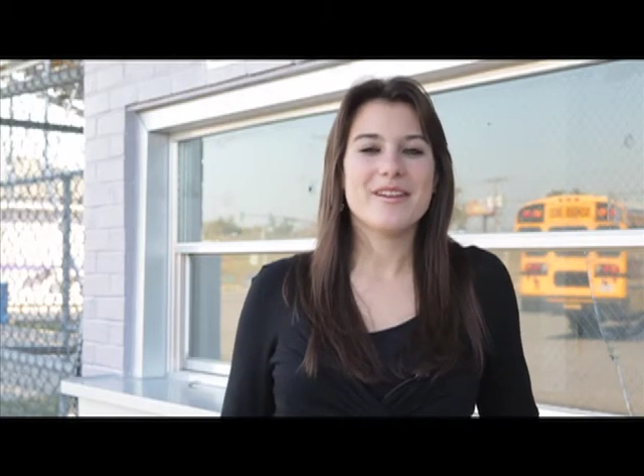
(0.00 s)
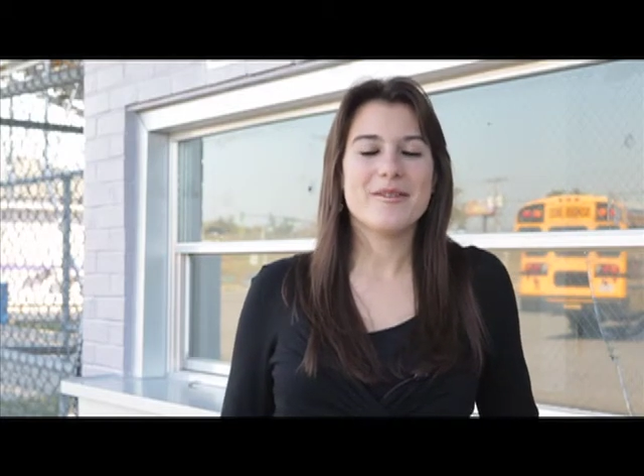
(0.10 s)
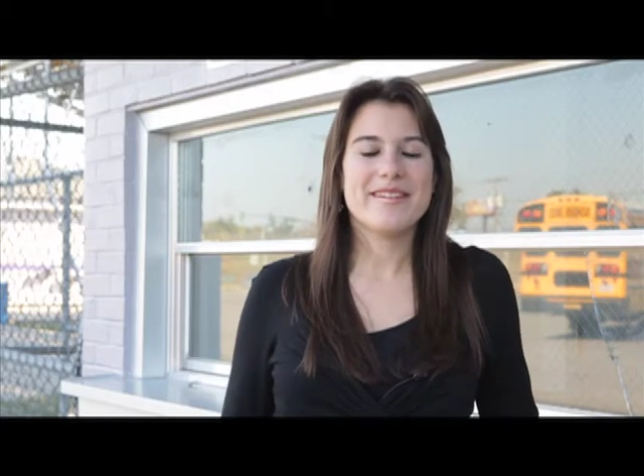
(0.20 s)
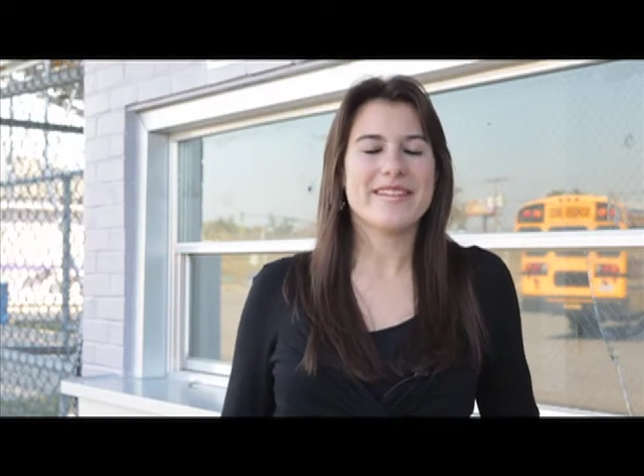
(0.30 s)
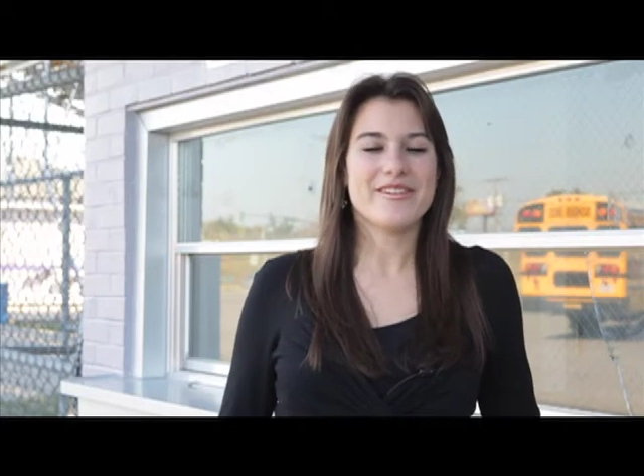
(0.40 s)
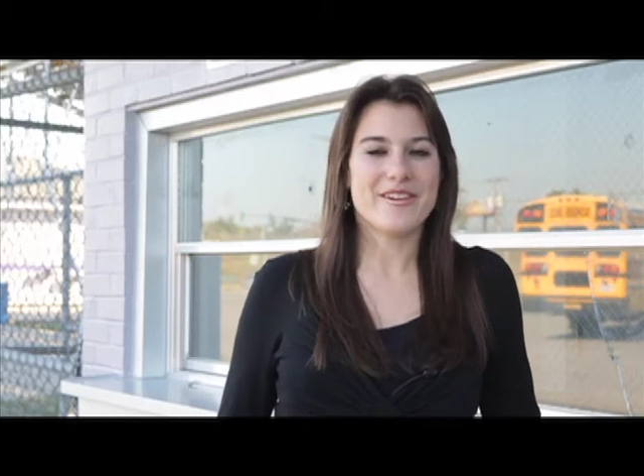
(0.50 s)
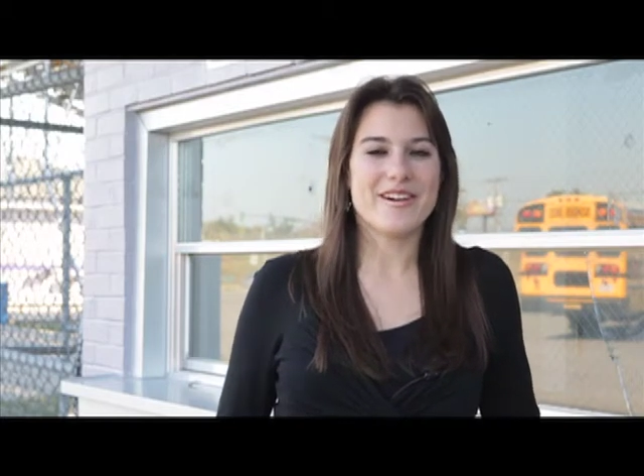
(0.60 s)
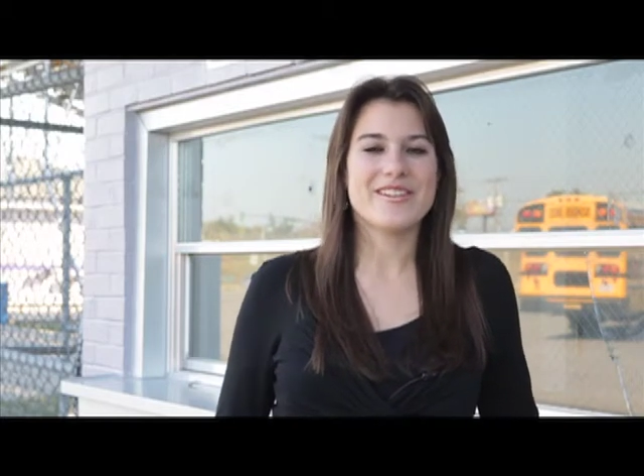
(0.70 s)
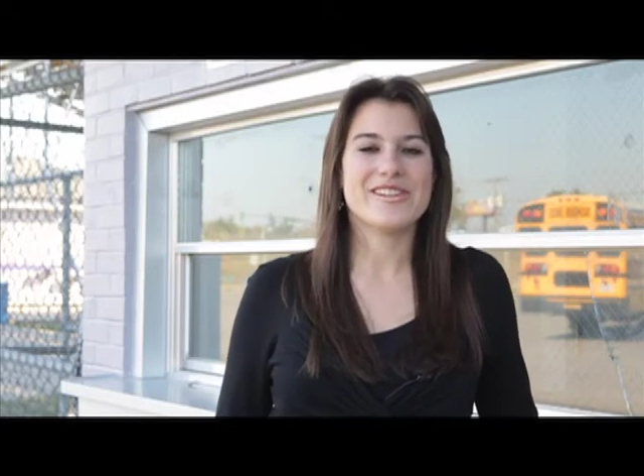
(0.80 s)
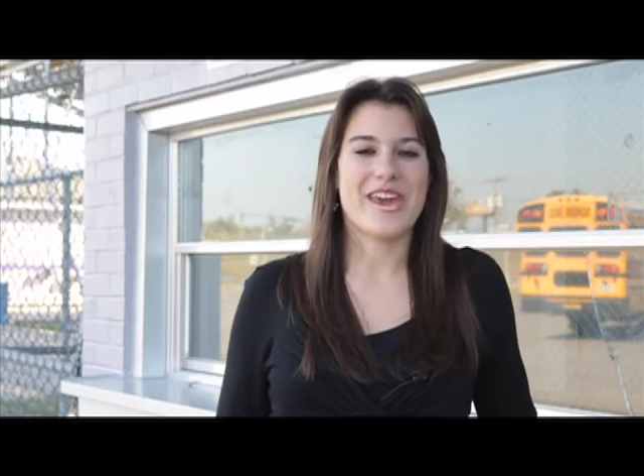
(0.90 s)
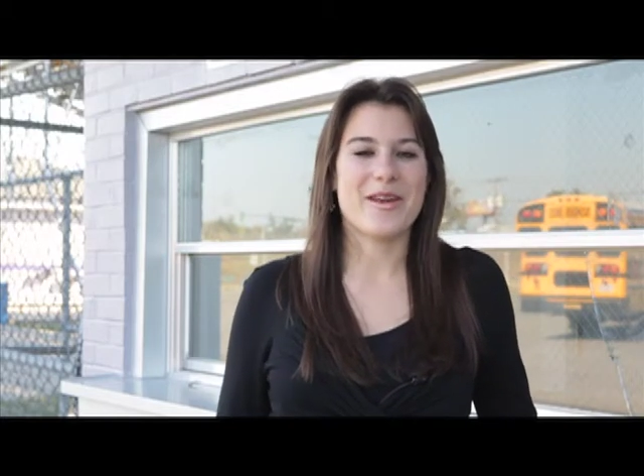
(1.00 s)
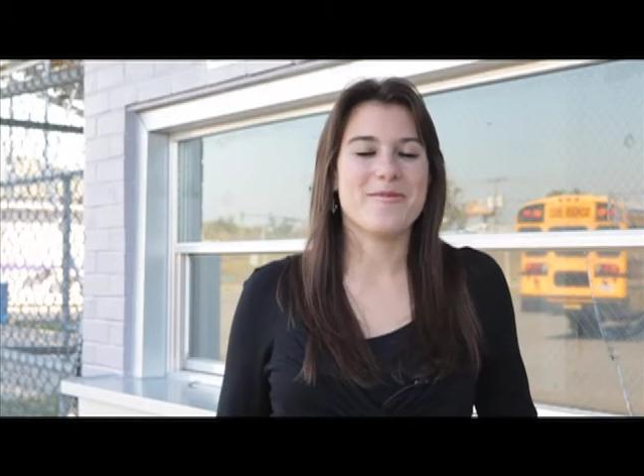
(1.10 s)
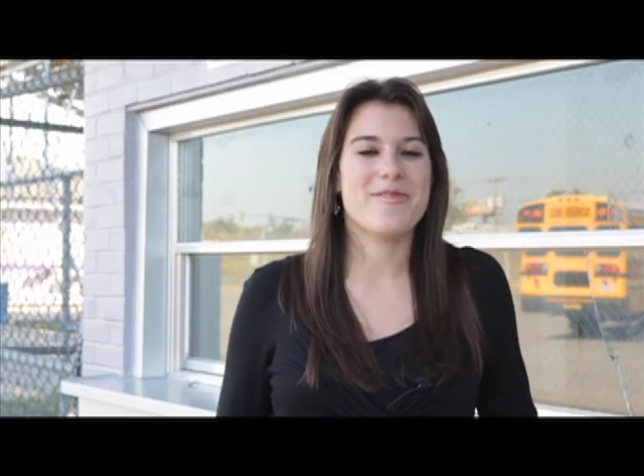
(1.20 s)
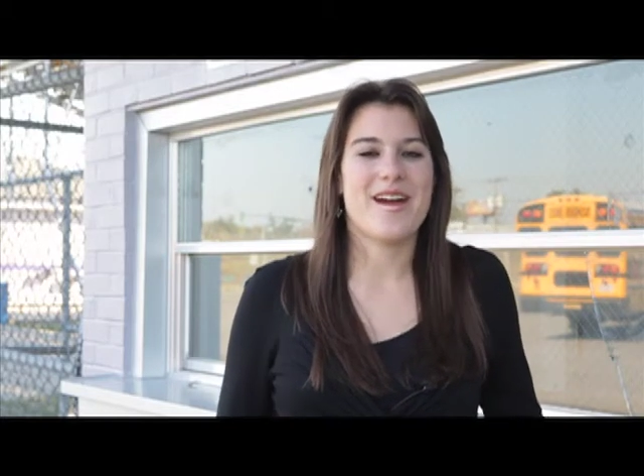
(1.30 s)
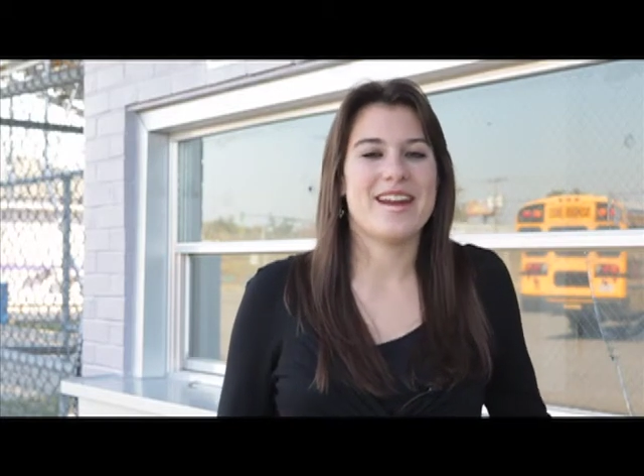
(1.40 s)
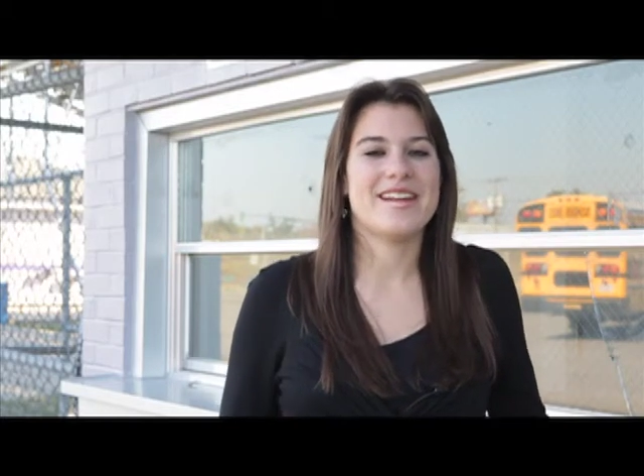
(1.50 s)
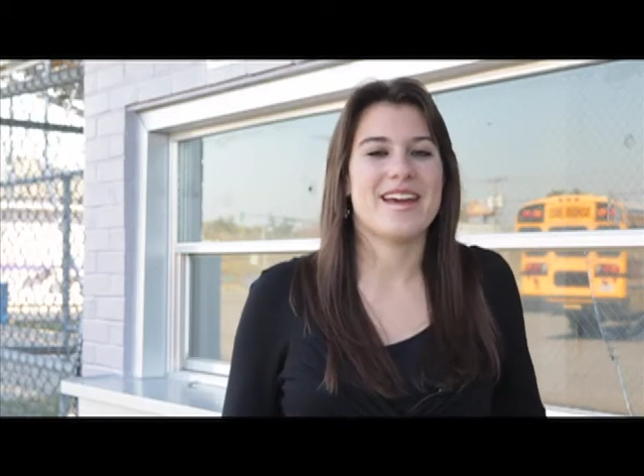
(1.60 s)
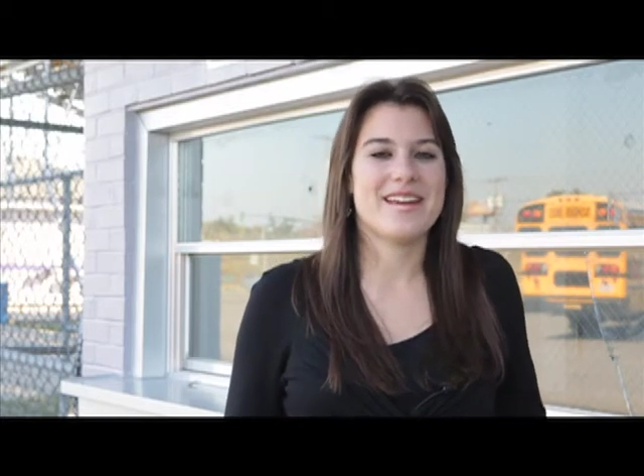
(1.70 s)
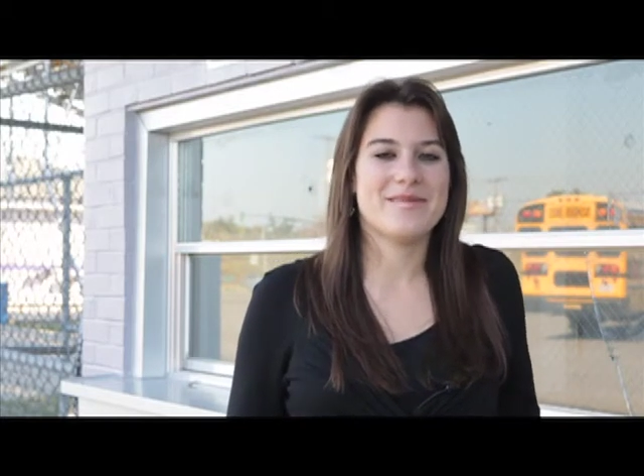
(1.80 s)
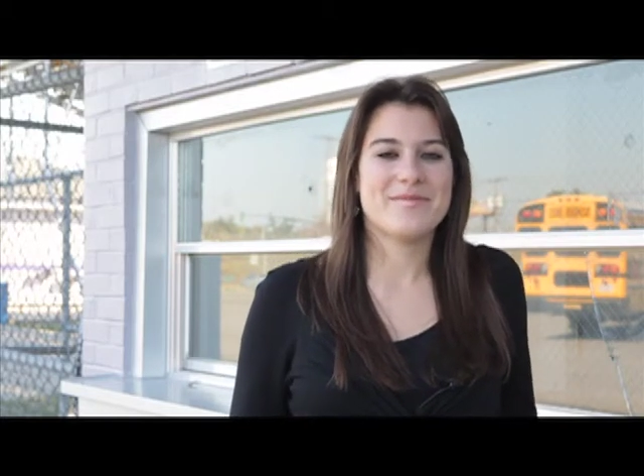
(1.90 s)
Louis LaGrange game Friday
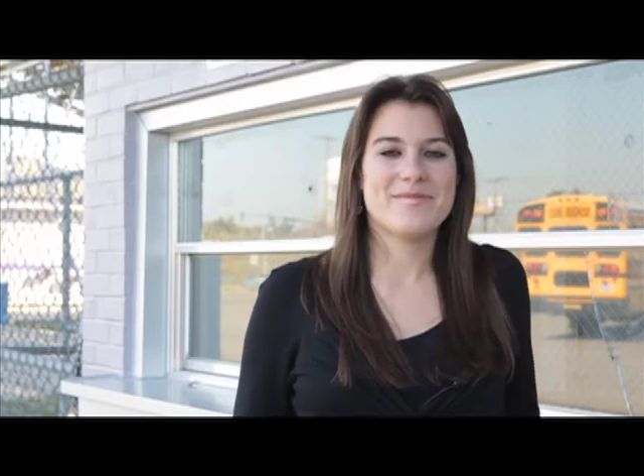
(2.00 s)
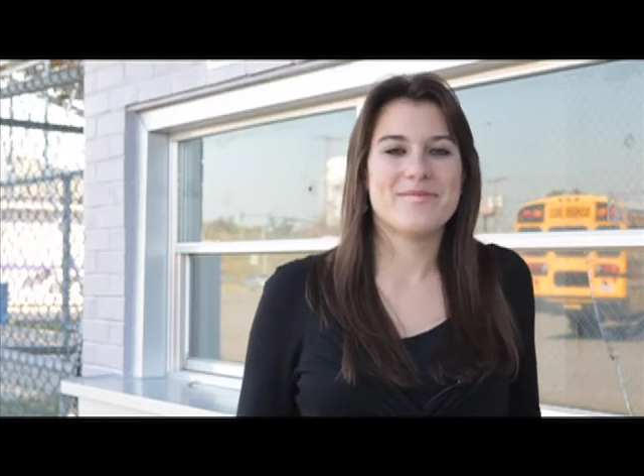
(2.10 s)
night.